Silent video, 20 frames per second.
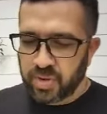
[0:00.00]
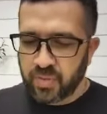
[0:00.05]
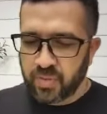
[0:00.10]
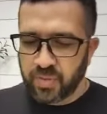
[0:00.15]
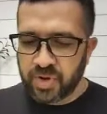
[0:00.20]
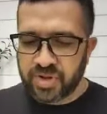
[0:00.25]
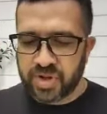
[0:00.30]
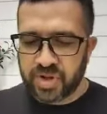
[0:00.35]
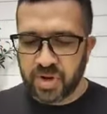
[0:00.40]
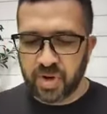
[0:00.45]

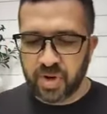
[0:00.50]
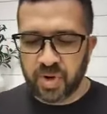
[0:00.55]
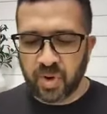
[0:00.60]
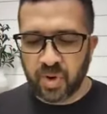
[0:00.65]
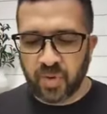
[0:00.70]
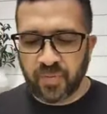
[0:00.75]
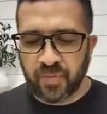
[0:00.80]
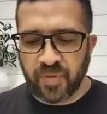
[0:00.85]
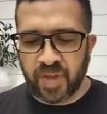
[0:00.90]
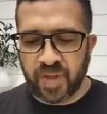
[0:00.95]
Return, O
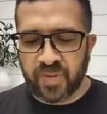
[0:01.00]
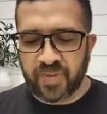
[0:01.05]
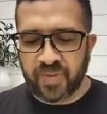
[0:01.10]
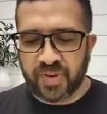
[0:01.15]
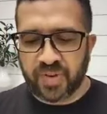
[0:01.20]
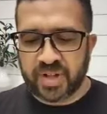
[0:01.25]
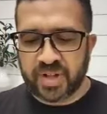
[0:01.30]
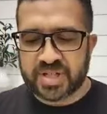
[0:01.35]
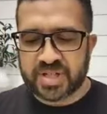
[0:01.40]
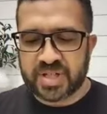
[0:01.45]

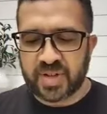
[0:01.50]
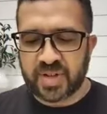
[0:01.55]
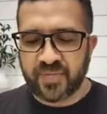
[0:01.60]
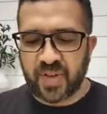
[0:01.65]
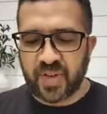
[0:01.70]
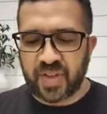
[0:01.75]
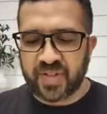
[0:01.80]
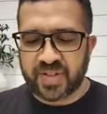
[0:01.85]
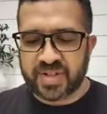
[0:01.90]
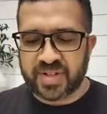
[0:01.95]
faithless
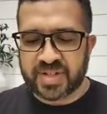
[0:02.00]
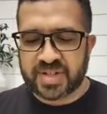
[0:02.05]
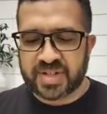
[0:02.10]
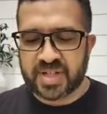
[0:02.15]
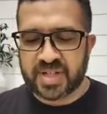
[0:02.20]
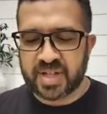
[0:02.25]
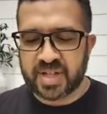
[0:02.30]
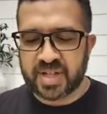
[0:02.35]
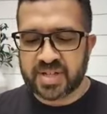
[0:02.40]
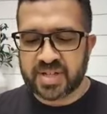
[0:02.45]

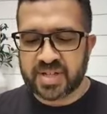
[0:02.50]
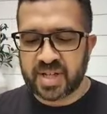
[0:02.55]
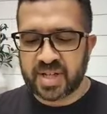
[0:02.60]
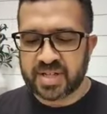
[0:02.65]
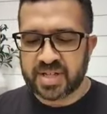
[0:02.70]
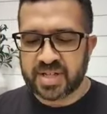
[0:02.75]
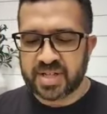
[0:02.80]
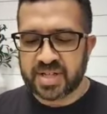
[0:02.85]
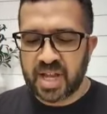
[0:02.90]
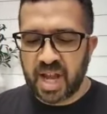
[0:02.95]

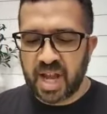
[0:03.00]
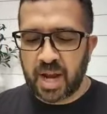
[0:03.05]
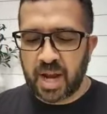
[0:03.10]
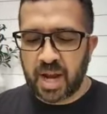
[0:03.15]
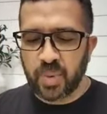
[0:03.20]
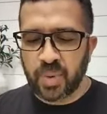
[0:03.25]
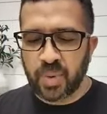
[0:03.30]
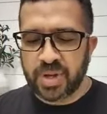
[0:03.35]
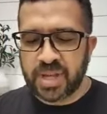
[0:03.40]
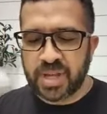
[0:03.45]
sons. I
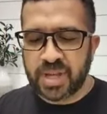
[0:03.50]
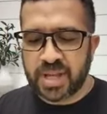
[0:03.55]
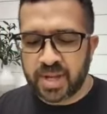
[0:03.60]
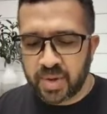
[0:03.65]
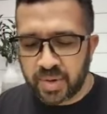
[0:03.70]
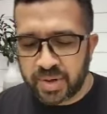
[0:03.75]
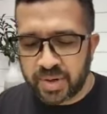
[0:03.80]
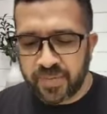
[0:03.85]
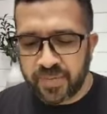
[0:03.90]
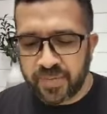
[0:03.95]
will hear
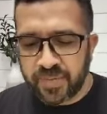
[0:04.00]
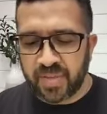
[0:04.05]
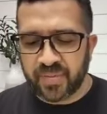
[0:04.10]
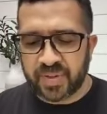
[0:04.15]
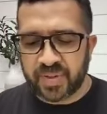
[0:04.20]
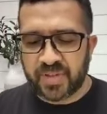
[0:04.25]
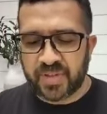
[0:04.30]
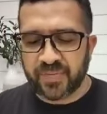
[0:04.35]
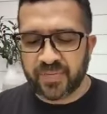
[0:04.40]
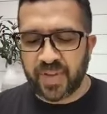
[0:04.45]
your
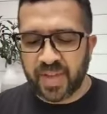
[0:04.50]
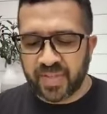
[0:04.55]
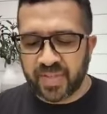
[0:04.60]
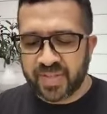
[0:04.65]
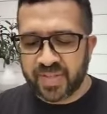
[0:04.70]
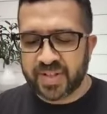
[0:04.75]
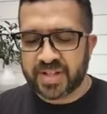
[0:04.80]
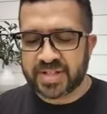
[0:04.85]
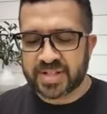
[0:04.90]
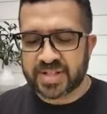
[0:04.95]

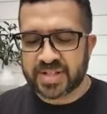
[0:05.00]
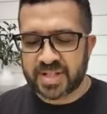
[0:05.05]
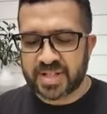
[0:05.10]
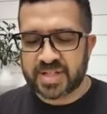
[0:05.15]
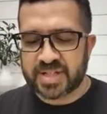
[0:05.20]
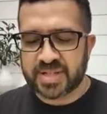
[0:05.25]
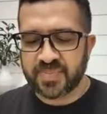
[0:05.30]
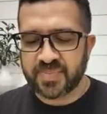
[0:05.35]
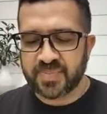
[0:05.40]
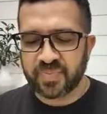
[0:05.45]

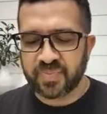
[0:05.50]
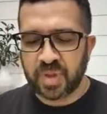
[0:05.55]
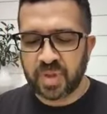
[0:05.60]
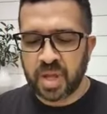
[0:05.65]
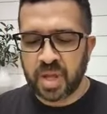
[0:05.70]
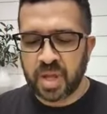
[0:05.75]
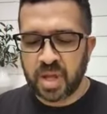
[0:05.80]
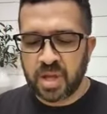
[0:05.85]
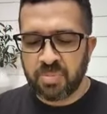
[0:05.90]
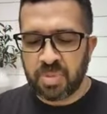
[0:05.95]
faithlessness.
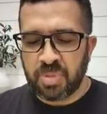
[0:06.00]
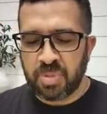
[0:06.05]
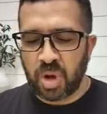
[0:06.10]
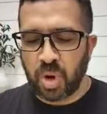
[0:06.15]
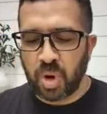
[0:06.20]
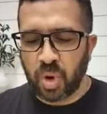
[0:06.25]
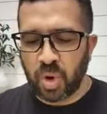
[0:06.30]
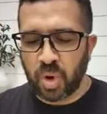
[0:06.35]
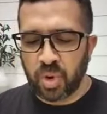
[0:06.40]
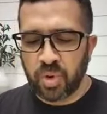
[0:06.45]

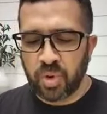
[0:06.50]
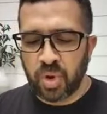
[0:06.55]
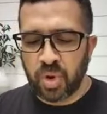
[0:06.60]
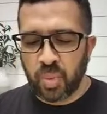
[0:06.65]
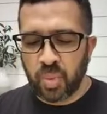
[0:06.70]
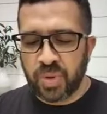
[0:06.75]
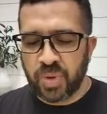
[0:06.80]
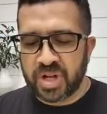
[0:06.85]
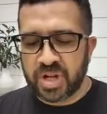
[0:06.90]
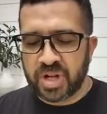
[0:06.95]
Behold,
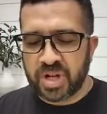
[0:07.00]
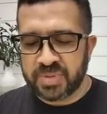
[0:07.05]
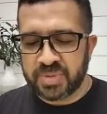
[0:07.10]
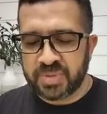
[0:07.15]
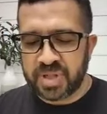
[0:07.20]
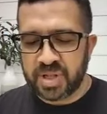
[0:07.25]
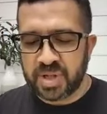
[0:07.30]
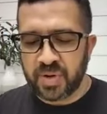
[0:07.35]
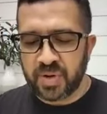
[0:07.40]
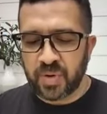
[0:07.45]
we come to
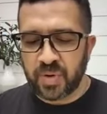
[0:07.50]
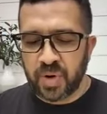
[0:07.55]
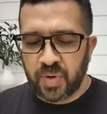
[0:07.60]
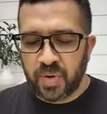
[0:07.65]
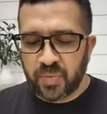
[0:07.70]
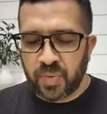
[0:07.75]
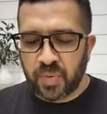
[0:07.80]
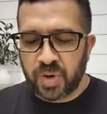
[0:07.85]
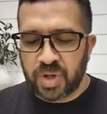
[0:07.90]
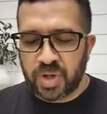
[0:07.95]
you,
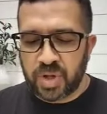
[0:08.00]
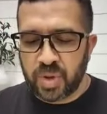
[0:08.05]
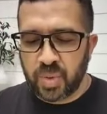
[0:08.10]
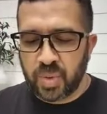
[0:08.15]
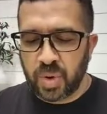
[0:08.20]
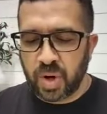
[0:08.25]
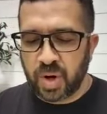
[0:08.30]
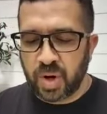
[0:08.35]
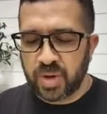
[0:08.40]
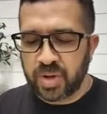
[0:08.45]
for you
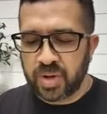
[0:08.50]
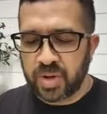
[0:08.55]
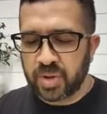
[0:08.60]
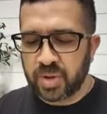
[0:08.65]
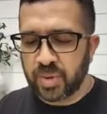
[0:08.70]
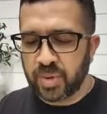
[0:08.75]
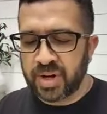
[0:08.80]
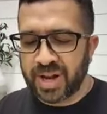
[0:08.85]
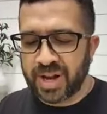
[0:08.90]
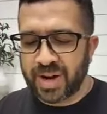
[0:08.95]
are the
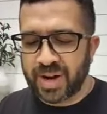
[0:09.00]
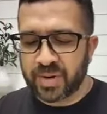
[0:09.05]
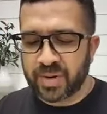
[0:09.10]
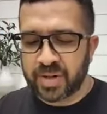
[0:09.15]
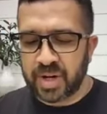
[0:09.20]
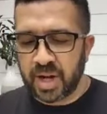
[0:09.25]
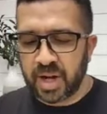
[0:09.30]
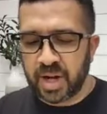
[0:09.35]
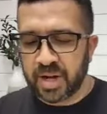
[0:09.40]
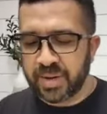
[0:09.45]
Lord our
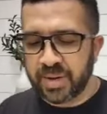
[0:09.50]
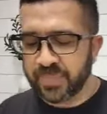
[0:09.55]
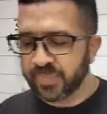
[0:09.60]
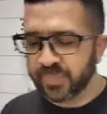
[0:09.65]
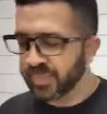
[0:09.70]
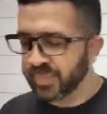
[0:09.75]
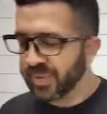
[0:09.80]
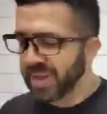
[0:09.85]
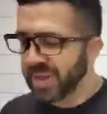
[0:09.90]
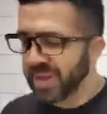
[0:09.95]
God.
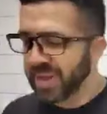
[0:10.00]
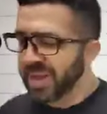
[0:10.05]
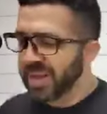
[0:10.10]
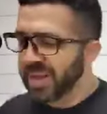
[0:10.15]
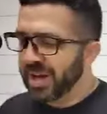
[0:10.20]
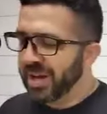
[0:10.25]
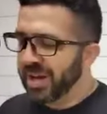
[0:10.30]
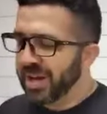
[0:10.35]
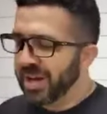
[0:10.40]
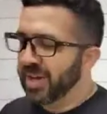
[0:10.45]

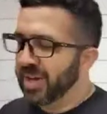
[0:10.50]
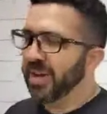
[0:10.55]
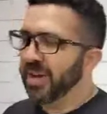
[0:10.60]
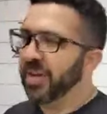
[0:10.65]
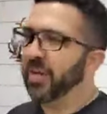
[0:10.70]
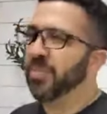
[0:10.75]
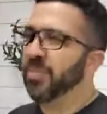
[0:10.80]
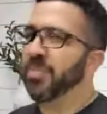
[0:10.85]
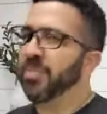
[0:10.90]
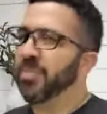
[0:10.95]

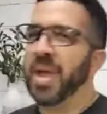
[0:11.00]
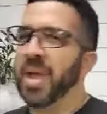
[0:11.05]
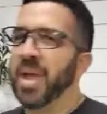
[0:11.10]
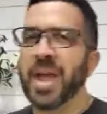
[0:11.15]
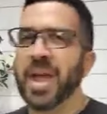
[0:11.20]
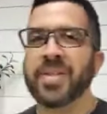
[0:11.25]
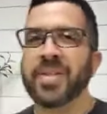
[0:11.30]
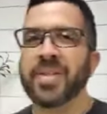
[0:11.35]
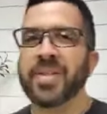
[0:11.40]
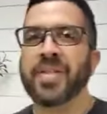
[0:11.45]

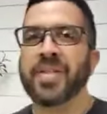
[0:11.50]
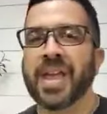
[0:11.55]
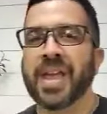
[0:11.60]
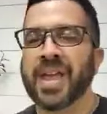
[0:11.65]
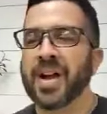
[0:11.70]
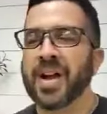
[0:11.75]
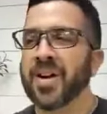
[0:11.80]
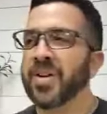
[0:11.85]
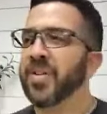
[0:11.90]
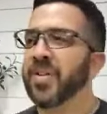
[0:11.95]
Man, they
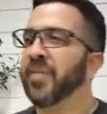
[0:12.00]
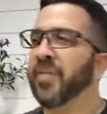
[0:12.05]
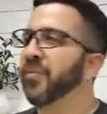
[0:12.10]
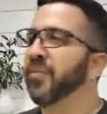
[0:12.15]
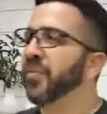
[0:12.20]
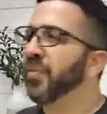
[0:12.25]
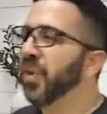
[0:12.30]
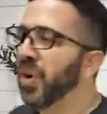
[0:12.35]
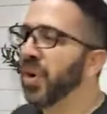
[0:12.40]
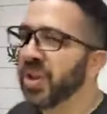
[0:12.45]
are
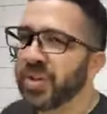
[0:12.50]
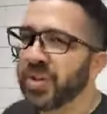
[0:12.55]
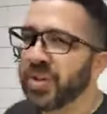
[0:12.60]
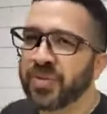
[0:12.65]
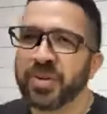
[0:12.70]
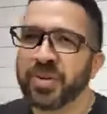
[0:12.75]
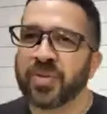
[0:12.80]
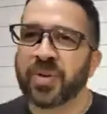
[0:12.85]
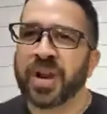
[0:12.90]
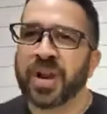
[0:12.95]
full of
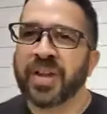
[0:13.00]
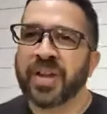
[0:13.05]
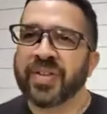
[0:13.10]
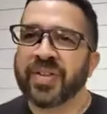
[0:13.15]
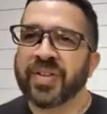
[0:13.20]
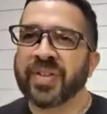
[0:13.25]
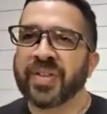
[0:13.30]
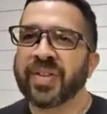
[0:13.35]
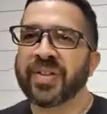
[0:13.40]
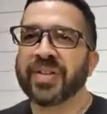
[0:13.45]
regrets.